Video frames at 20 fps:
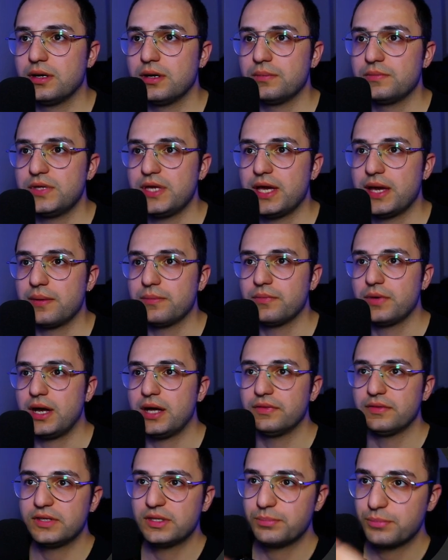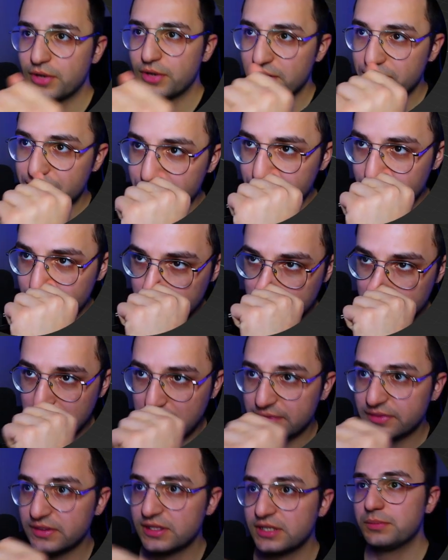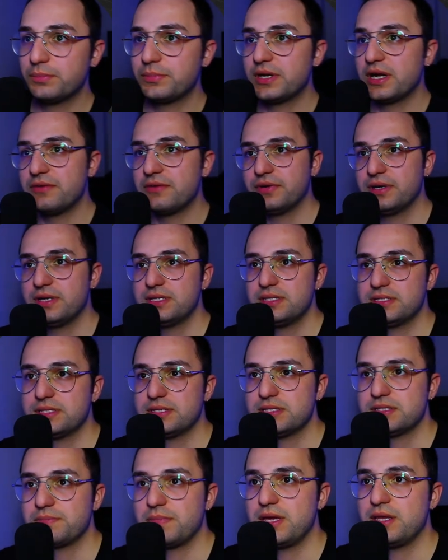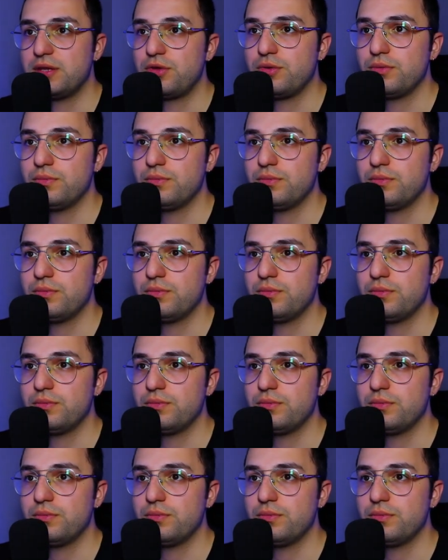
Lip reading: yeah, under the preferences menu,